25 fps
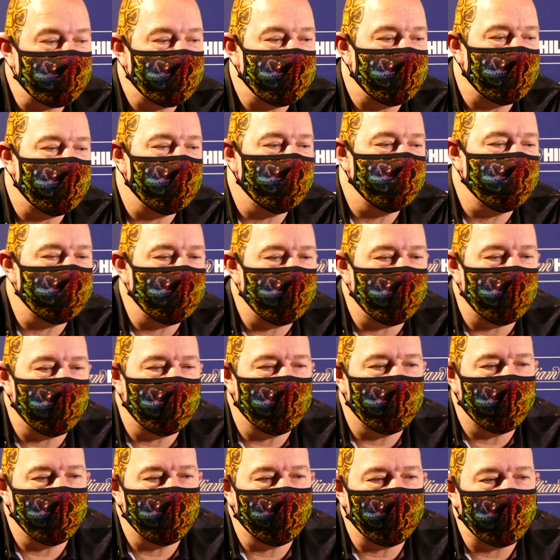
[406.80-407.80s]
you know,
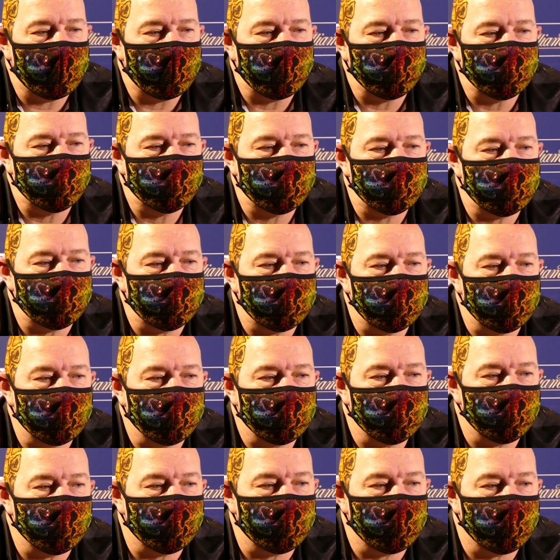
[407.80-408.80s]
uh, that was
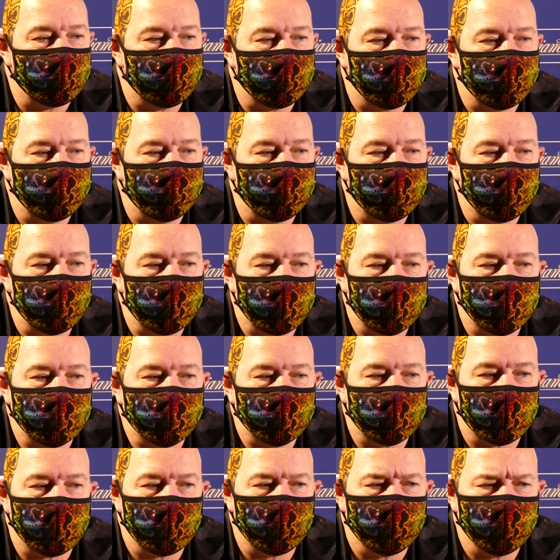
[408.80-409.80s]
quite a few
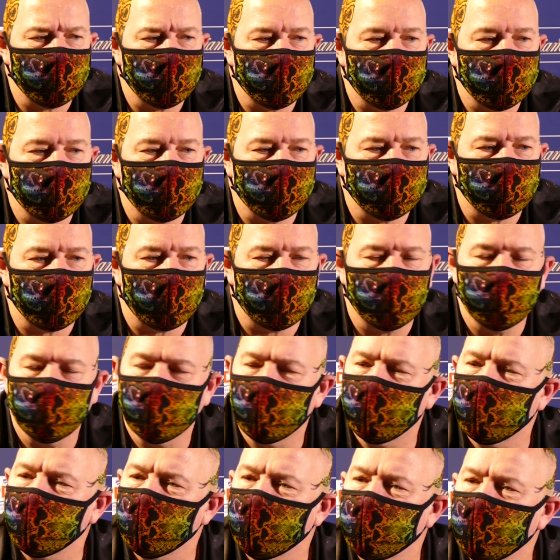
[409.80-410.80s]
years ago, and I've
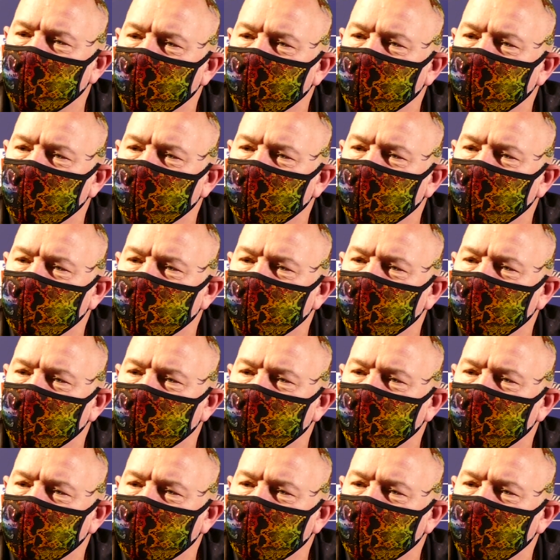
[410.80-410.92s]
learned.